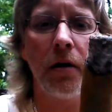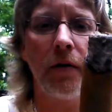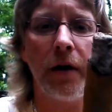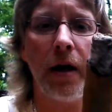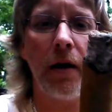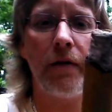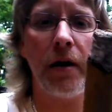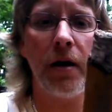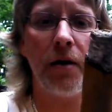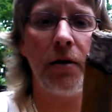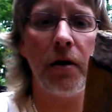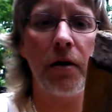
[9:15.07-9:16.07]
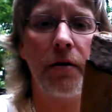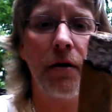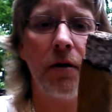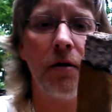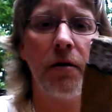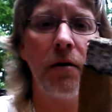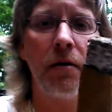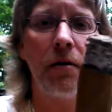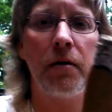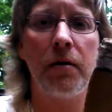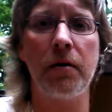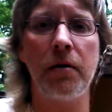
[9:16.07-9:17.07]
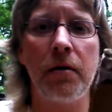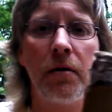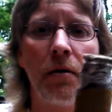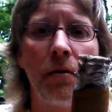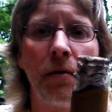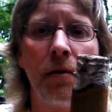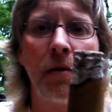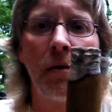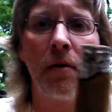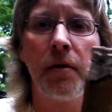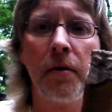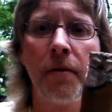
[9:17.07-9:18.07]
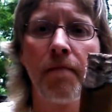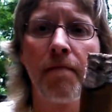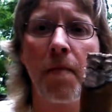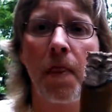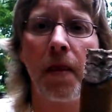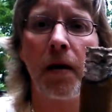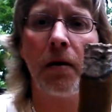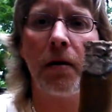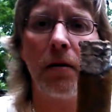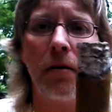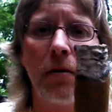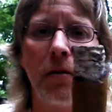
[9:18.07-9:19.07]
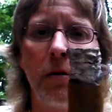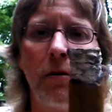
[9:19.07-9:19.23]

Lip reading: the Heaven Dark Thunder. A